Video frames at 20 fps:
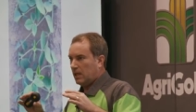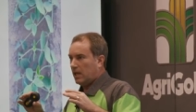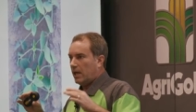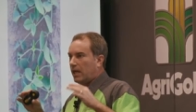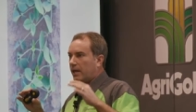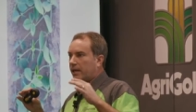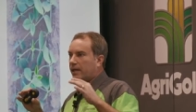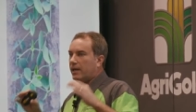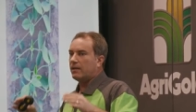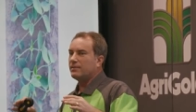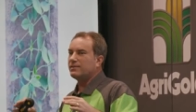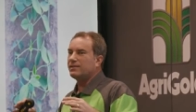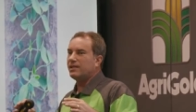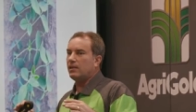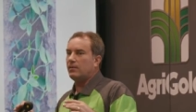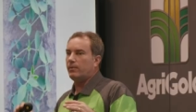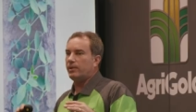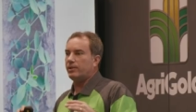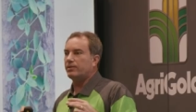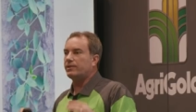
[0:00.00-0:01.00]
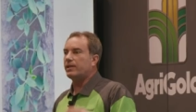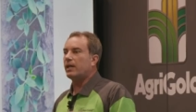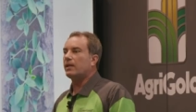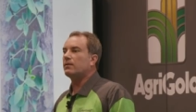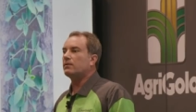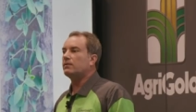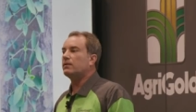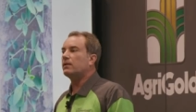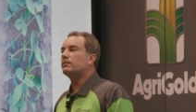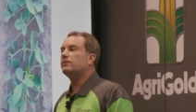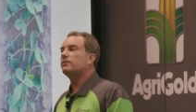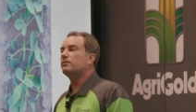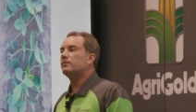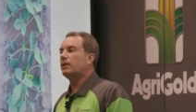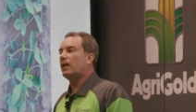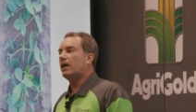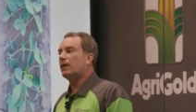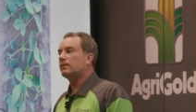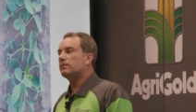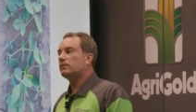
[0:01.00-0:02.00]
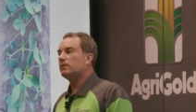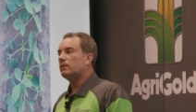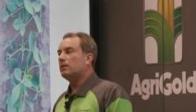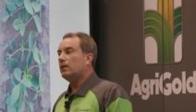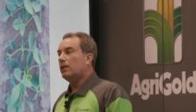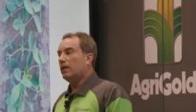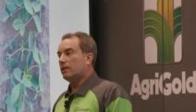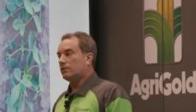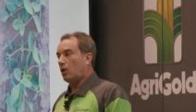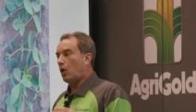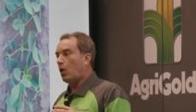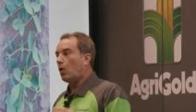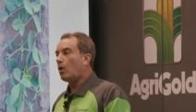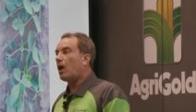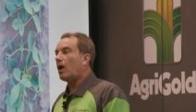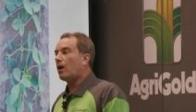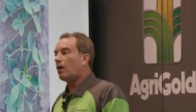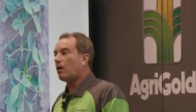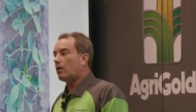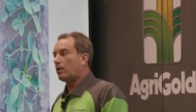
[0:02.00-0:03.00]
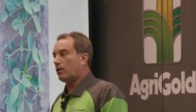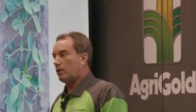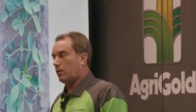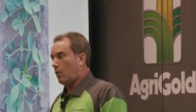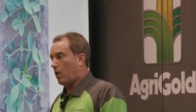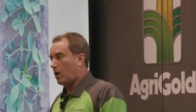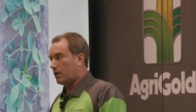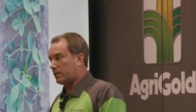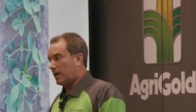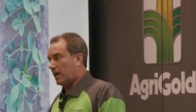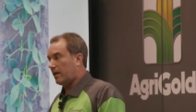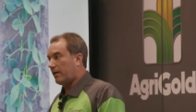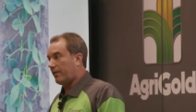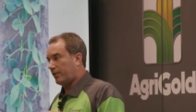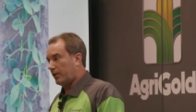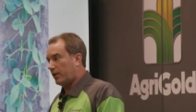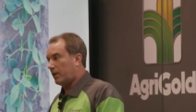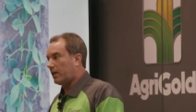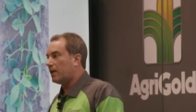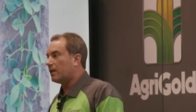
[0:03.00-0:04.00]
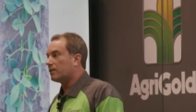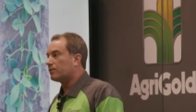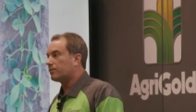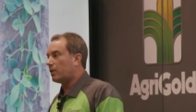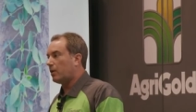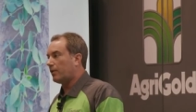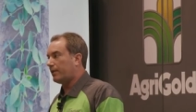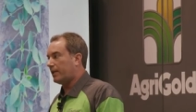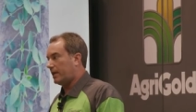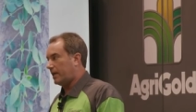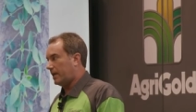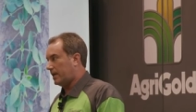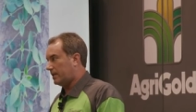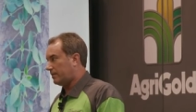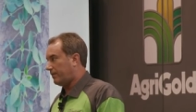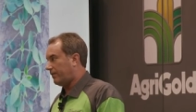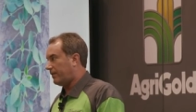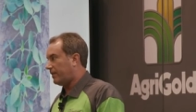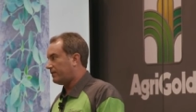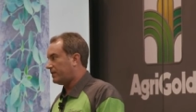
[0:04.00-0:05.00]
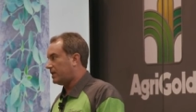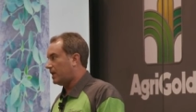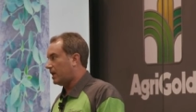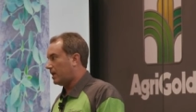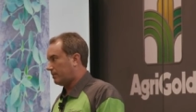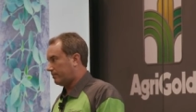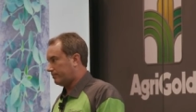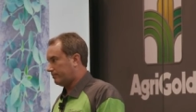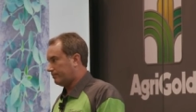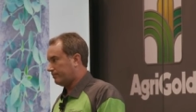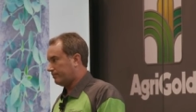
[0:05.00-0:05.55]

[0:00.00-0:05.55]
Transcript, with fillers: And I guarantee you when you're taking tissue tests, it's a whole lot harder to walk down a 30-inch row than it is a 15.